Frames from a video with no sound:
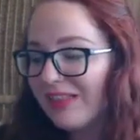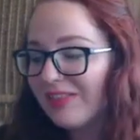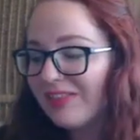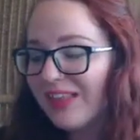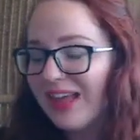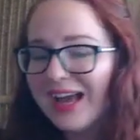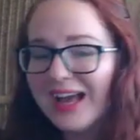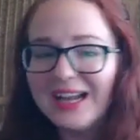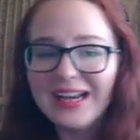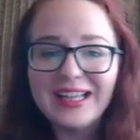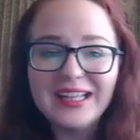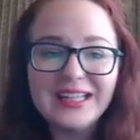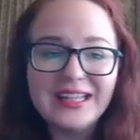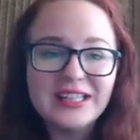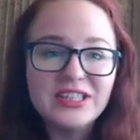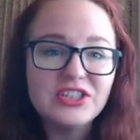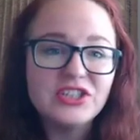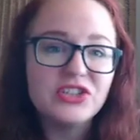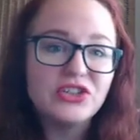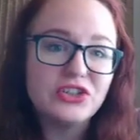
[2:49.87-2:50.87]
That
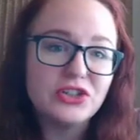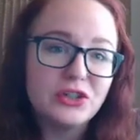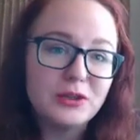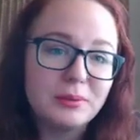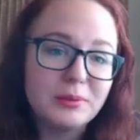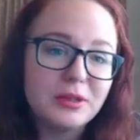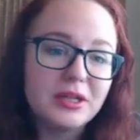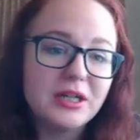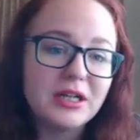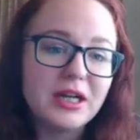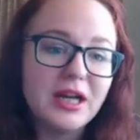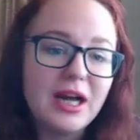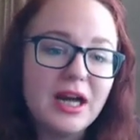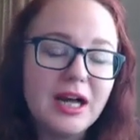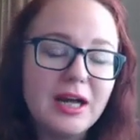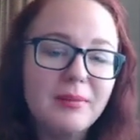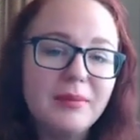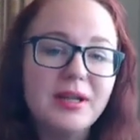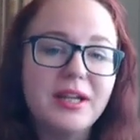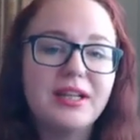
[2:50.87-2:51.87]
is super
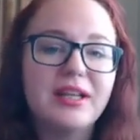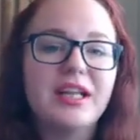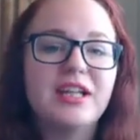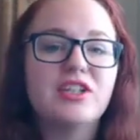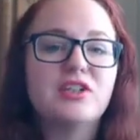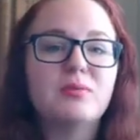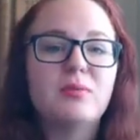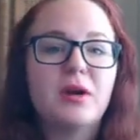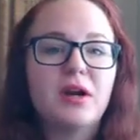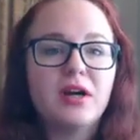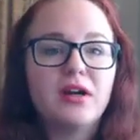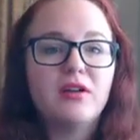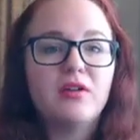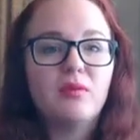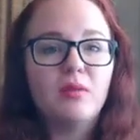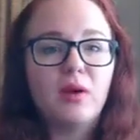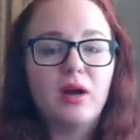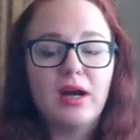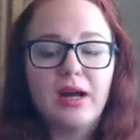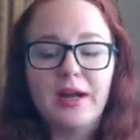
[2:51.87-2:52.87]
common. That's part of
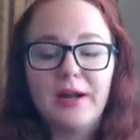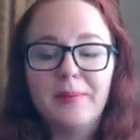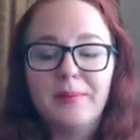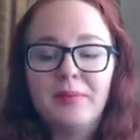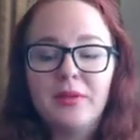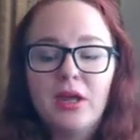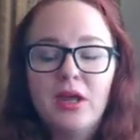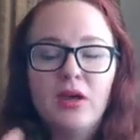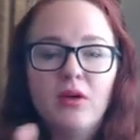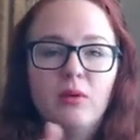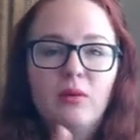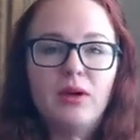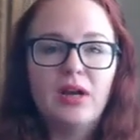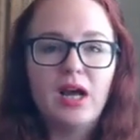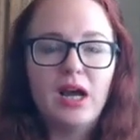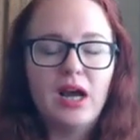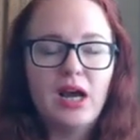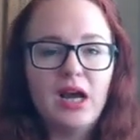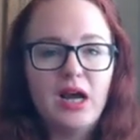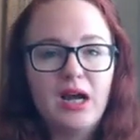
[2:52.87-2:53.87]
why
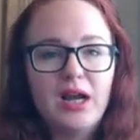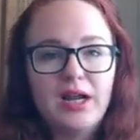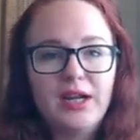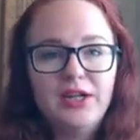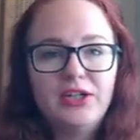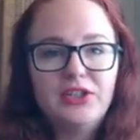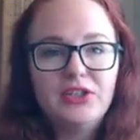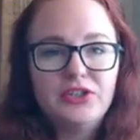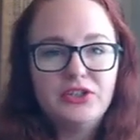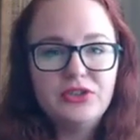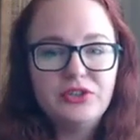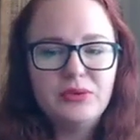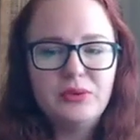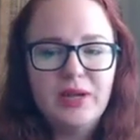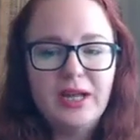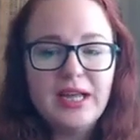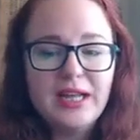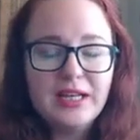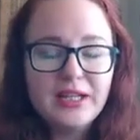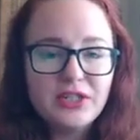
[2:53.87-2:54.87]
when I do
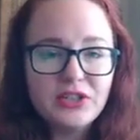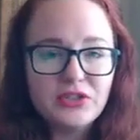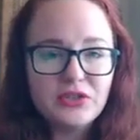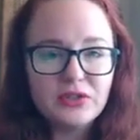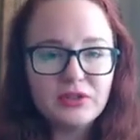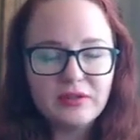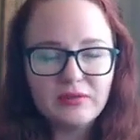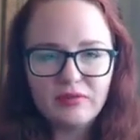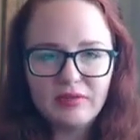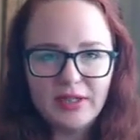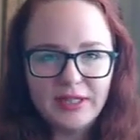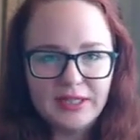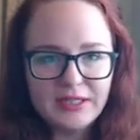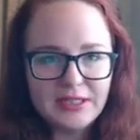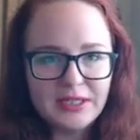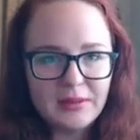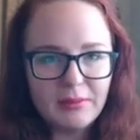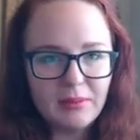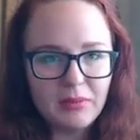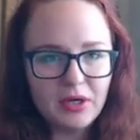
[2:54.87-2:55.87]
any sort of
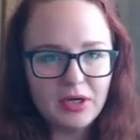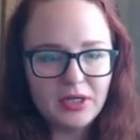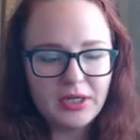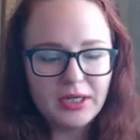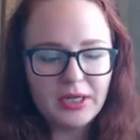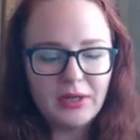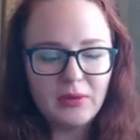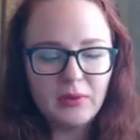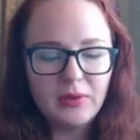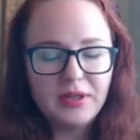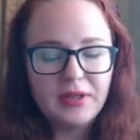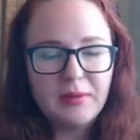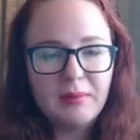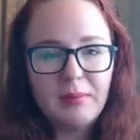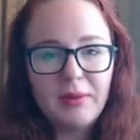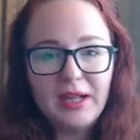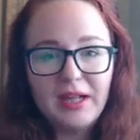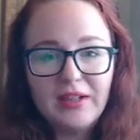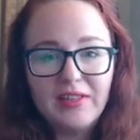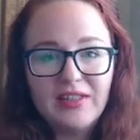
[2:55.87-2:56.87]
LinkedIn marketing, one of the
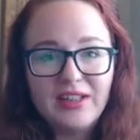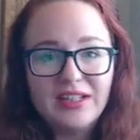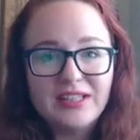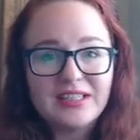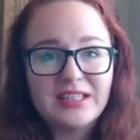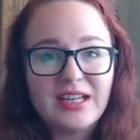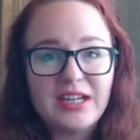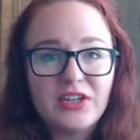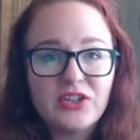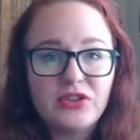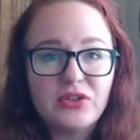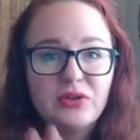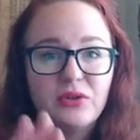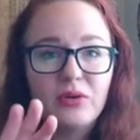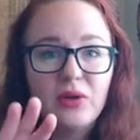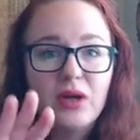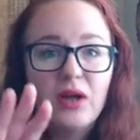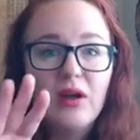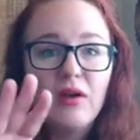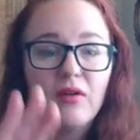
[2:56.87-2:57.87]
big things that I
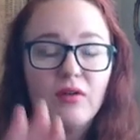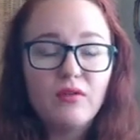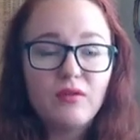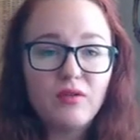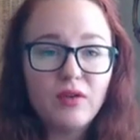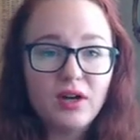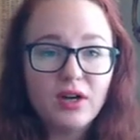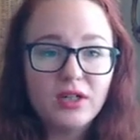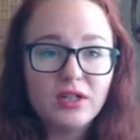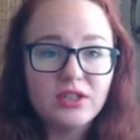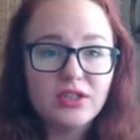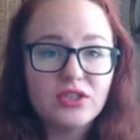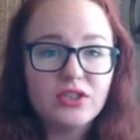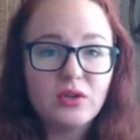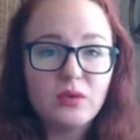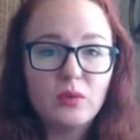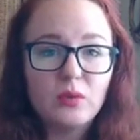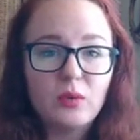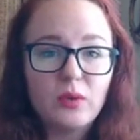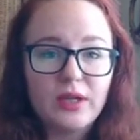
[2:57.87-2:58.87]
do first
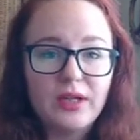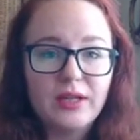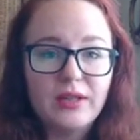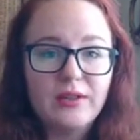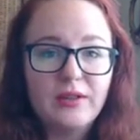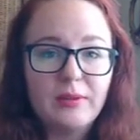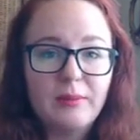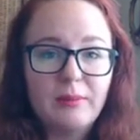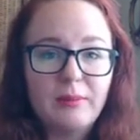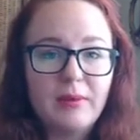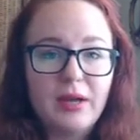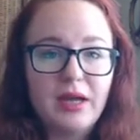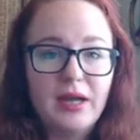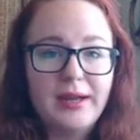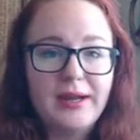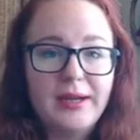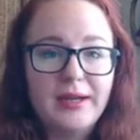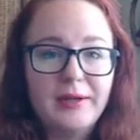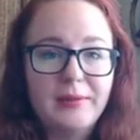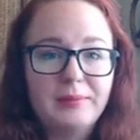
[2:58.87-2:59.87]
with
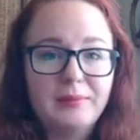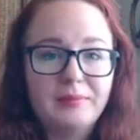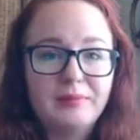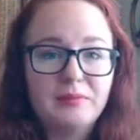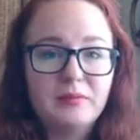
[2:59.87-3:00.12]
my